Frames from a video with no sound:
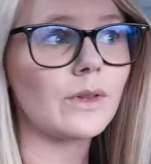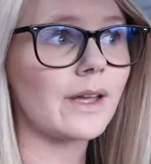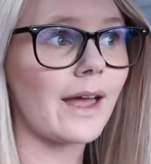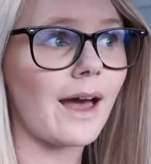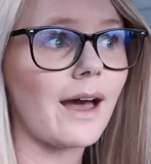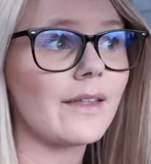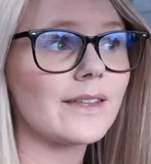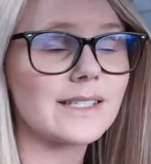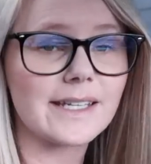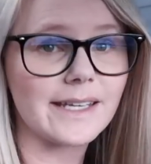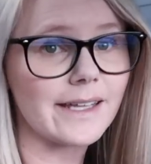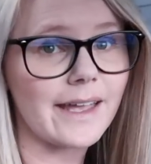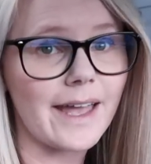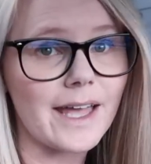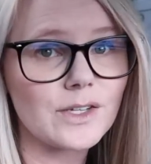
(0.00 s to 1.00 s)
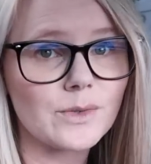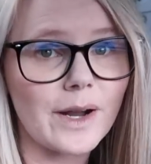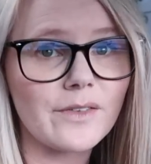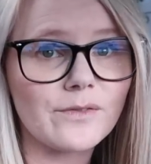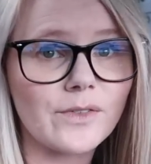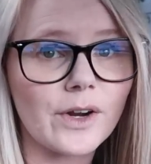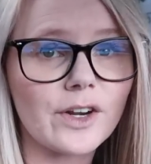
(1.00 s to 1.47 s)
The guy that's getting gas
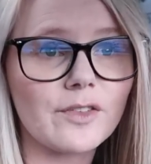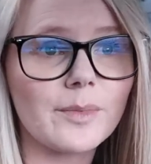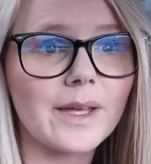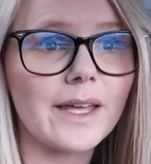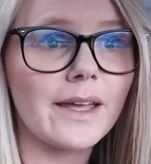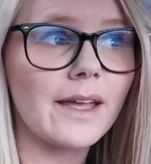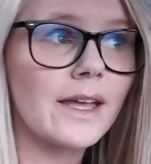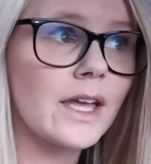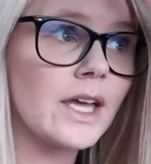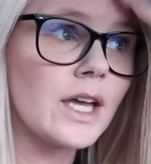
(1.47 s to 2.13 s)
right in front of me